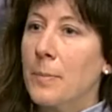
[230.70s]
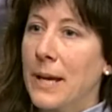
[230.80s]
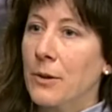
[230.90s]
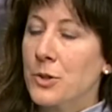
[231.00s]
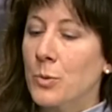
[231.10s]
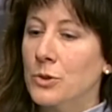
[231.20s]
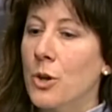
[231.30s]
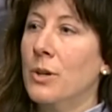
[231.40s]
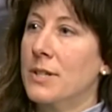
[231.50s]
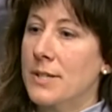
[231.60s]
parents will
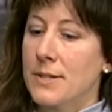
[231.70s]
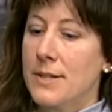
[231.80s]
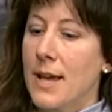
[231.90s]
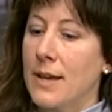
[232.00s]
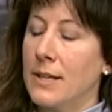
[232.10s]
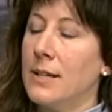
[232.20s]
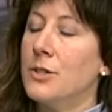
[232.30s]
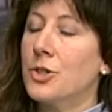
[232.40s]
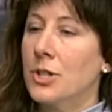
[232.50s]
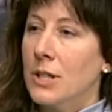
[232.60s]
notice is that
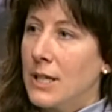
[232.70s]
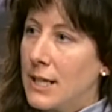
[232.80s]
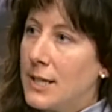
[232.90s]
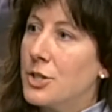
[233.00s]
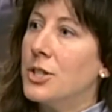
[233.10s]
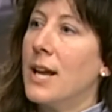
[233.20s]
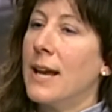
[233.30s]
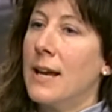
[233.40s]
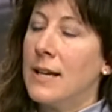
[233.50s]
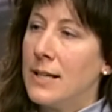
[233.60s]
each
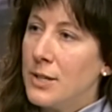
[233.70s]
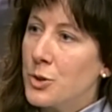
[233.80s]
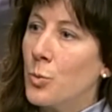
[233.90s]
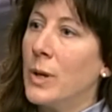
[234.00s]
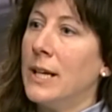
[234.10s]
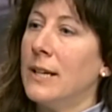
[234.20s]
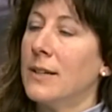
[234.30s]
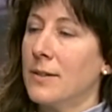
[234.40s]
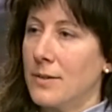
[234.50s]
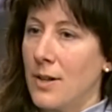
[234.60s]
day, each
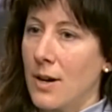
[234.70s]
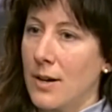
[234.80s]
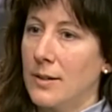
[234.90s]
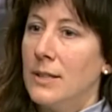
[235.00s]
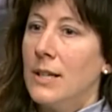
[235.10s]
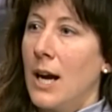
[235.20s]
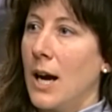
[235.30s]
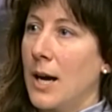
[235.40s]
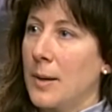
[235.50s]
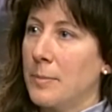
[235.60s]
week, the
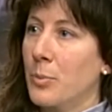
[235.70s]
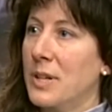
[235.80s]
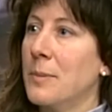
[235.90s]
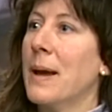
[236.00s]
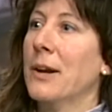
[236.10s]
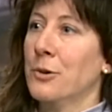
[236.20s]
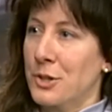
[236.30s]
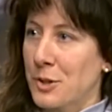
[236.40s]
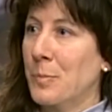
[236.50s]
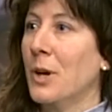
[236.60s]
breathing pattern
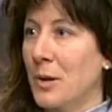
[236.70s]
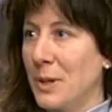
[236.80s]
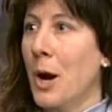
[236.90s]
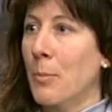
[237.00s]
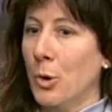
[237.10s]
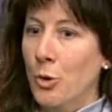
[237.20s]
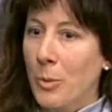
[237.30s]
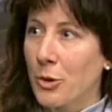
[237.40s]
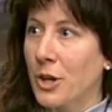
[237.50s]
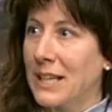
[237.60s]
is going to become more
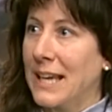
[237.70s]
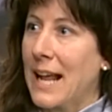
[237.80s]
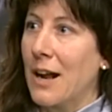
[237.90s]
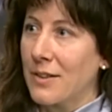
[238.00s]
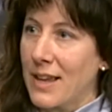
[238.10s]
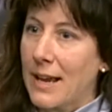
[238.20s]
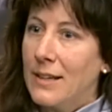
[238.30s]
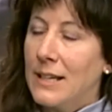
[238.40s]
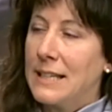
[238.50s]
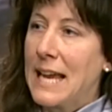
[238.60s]
normal. They're going to get out of that
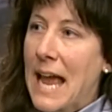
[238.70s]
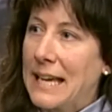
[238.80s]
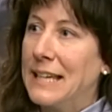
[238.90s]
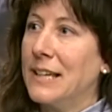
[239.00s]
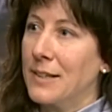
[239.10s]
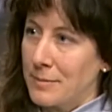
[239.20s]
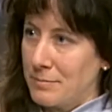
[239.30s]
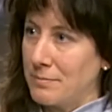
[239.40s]
gagging,